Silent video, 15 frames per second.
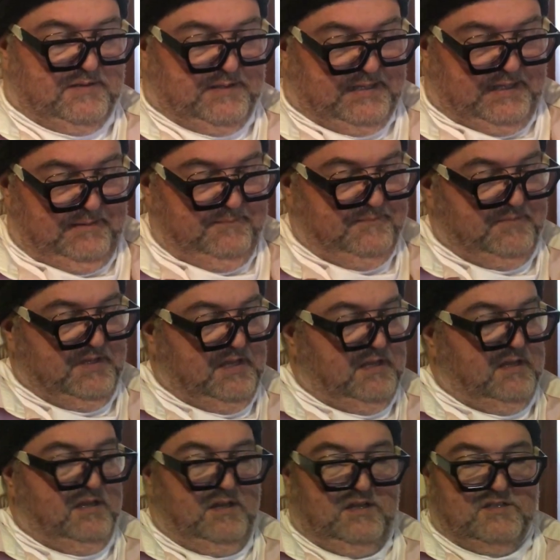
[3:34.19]
Okay,
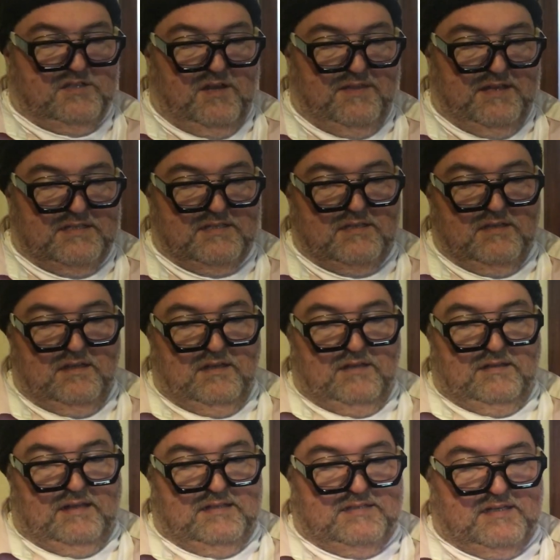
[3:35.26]
so that's
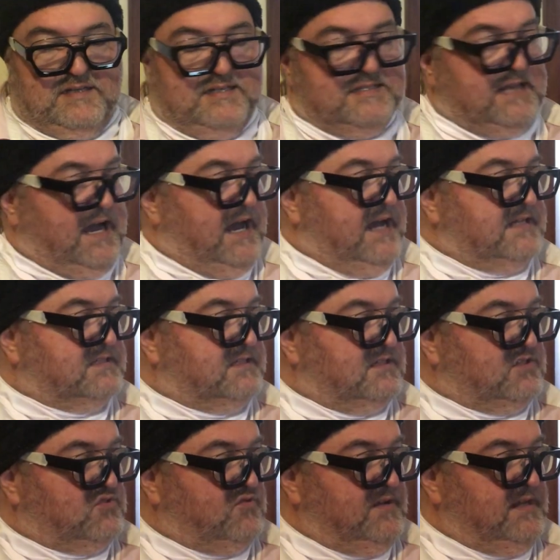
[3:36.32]
the guitars. The
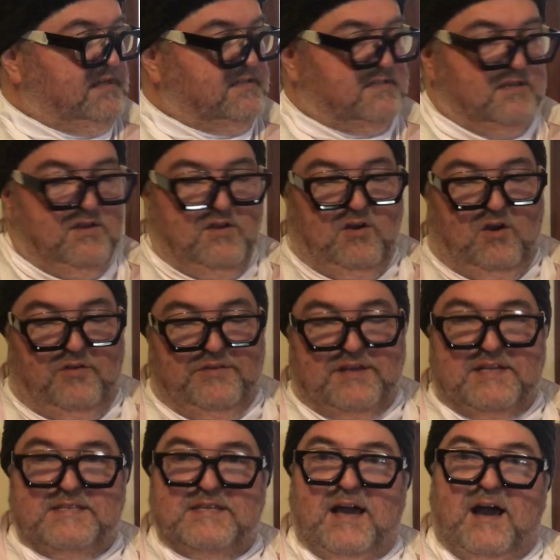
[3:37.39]
strings on the
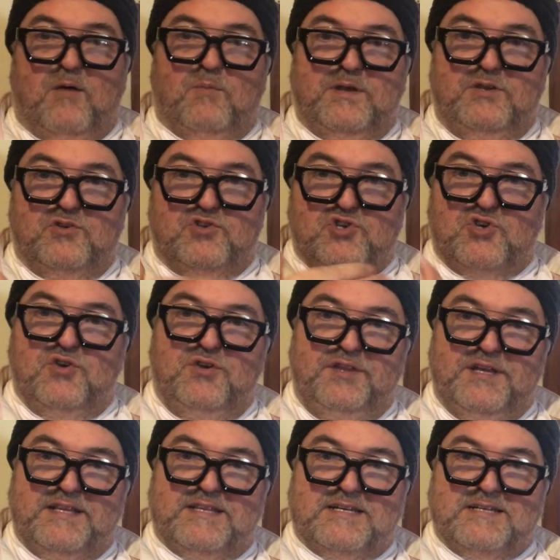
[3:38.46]
guitar, when you're
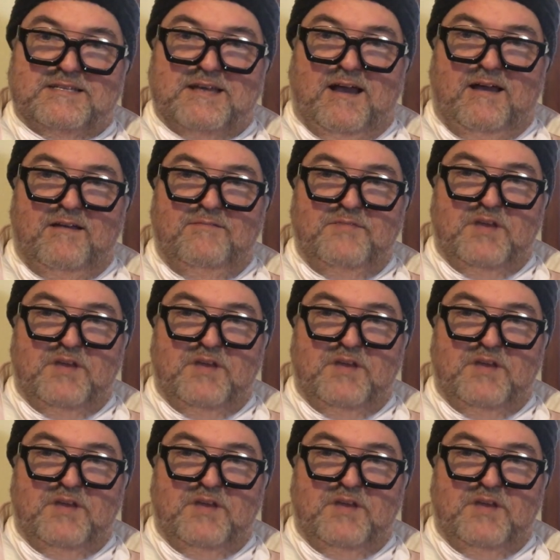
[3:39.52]
tuning the guitar,